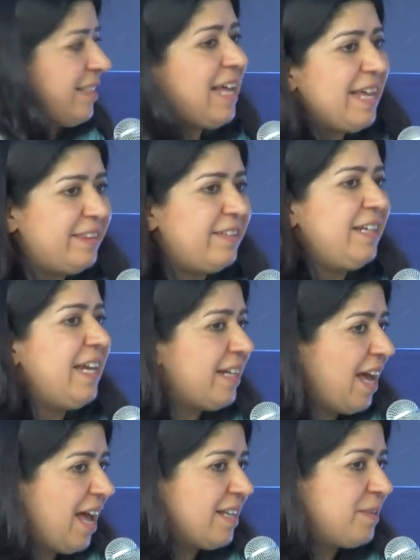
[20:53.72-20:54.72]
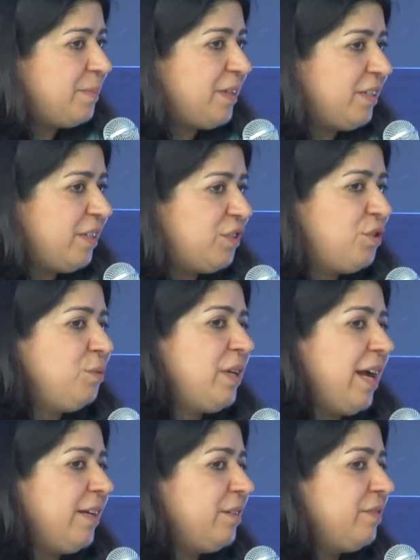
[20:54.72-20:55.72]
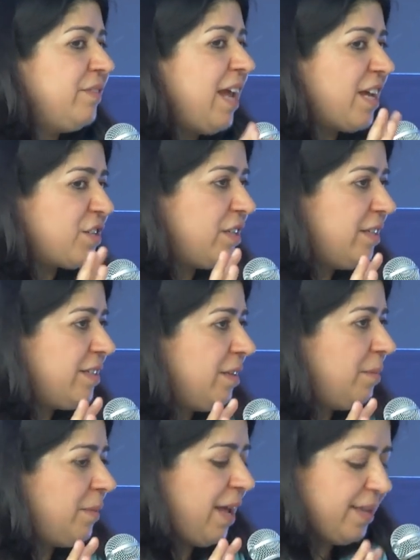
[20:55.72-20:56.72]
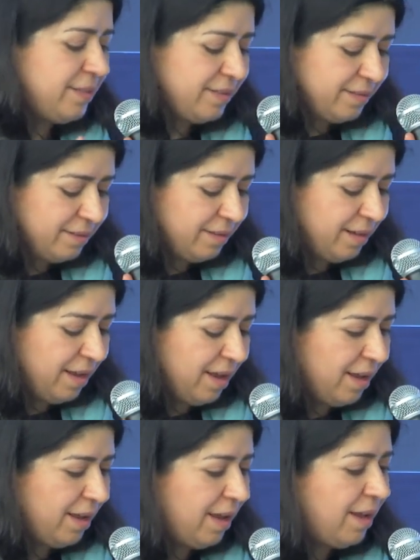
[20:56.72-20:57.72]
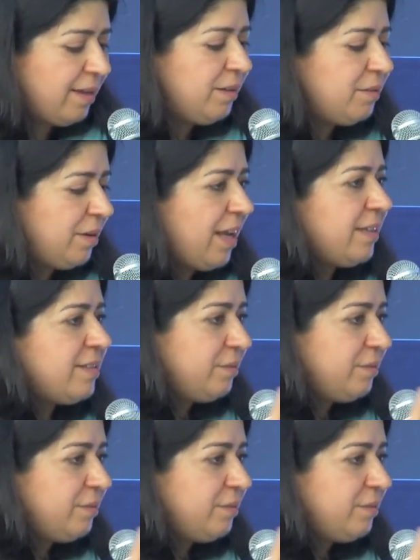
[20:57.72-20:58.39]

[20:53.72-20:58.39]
Gayatri and her husband, the two kind of nationalism as you know, as